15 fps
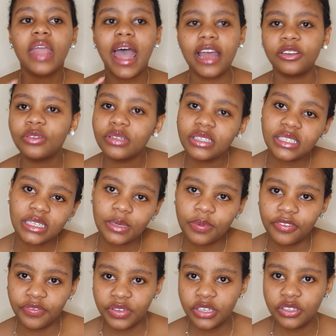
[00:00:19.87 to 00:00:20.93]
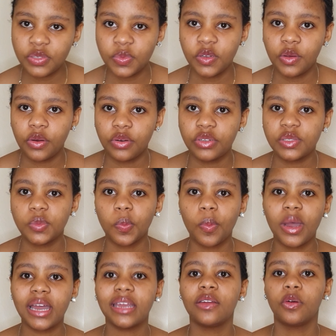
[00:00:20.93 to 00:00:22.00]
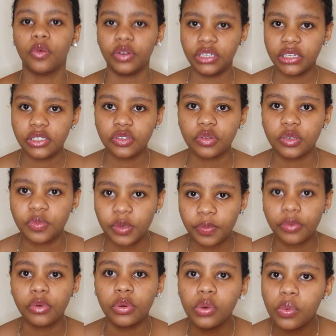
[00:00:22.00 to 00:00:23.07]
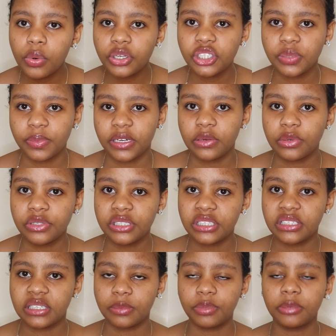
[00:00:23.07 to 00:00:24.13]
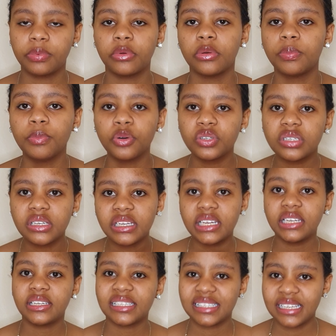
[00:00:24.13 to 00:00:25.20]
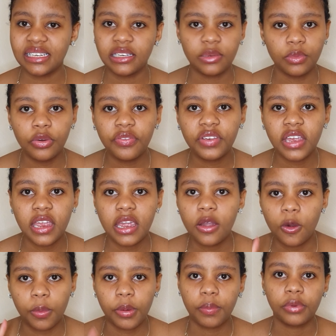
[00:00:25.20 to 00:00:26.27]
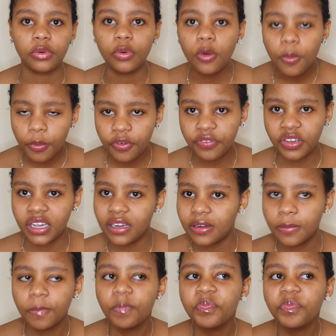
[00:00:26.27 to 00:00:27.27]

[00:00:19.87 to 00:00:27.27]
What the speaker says: I do this type of videos because my audience or the people who watch my content are people mostly interested in moving here or people who move here.